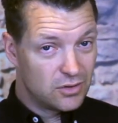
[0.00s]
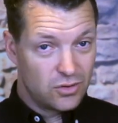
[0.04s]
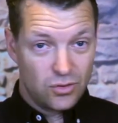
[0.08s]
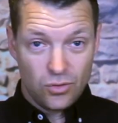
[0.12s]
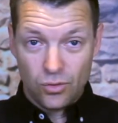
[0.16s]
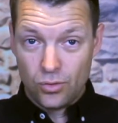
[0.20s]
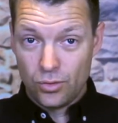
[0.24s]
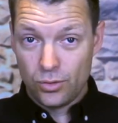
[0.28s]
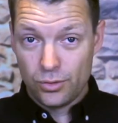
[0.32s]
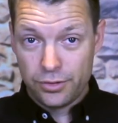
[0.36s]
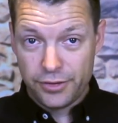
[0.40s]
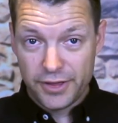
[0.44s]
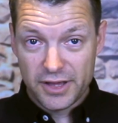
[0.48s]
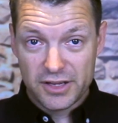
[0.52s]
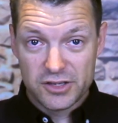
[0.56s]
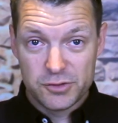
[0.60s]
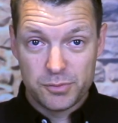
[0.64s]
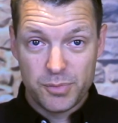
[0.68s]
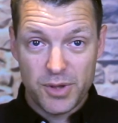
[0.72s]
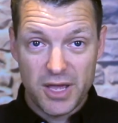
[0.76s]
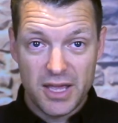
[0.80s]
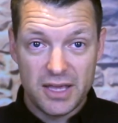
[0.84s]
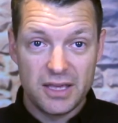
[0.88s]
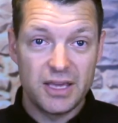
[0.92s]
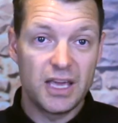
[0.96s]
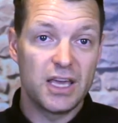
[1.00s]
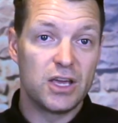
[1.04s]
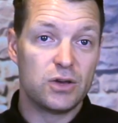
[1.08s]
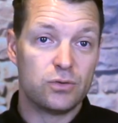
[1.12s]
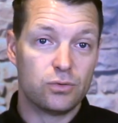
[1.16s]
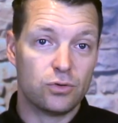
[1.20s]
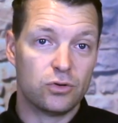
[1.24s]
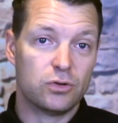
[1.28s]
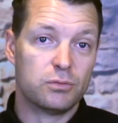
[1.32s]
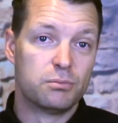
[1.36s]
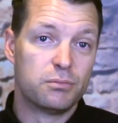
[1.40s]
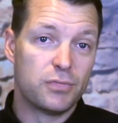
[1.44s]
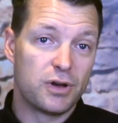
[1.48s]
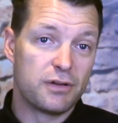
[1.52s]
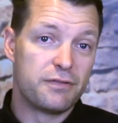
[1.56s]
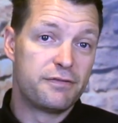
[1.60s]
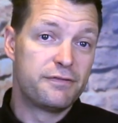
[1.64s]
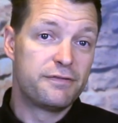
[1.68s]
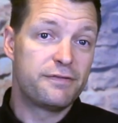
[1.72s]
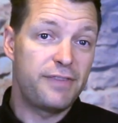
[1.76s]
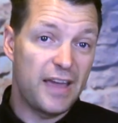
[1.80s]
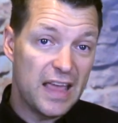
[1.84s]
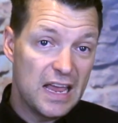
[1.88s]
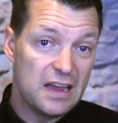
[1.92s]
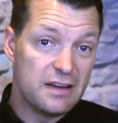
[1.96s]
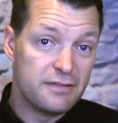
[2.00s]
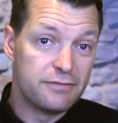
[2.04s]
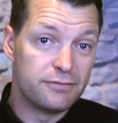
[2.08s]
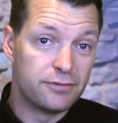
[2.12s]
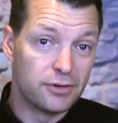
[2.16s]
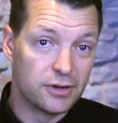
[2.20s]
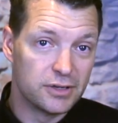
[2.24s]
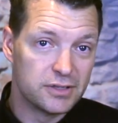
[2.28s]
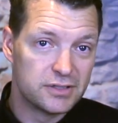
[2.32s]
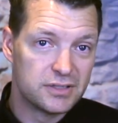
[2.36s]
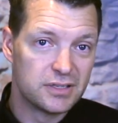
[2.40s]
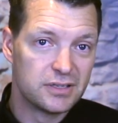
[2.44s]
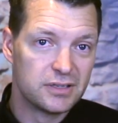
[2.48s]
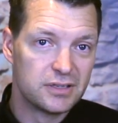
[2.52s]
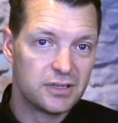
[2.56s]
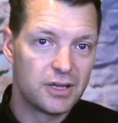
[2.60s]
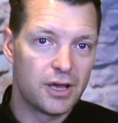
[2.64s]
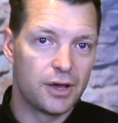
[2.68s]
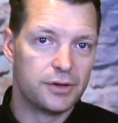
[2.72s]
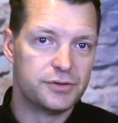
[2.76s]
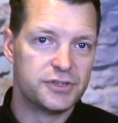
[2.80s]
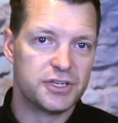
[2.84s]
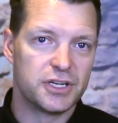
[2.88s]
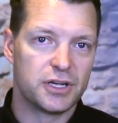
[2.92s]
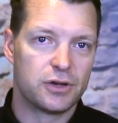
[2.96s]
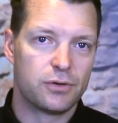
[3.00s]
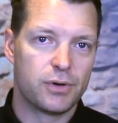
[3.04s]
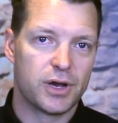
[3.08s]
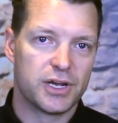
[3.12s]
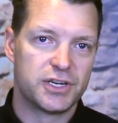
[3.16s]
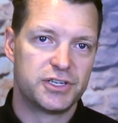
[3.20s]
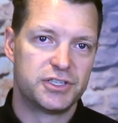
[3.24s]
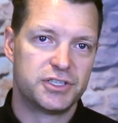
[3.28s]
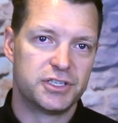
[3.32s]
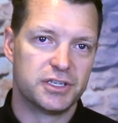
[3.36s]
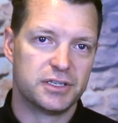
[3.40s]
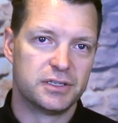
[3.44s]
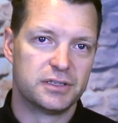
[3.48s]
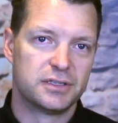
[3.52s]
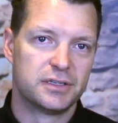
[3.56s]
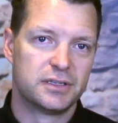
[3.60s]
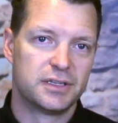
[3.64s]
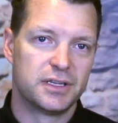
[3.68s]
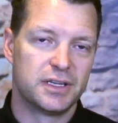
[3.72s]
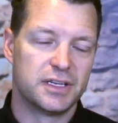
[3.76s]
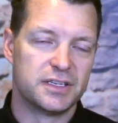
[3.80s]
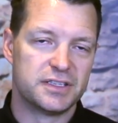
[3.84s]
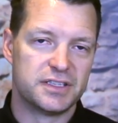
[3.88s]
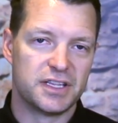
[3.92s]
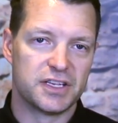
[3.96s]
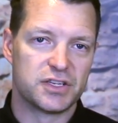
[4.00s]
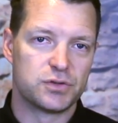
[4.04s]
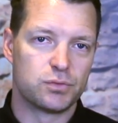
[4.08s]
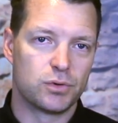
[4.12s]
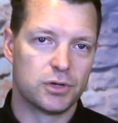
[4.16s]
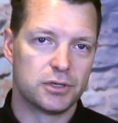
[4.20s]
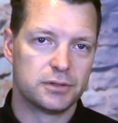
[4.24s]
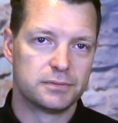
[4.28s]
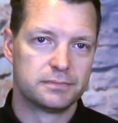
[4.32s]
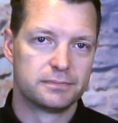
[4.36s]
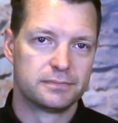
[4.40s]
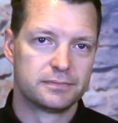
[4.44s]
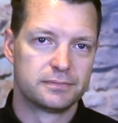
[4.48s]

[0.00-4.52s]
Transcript: all things being equal, my favourite coaching question is this one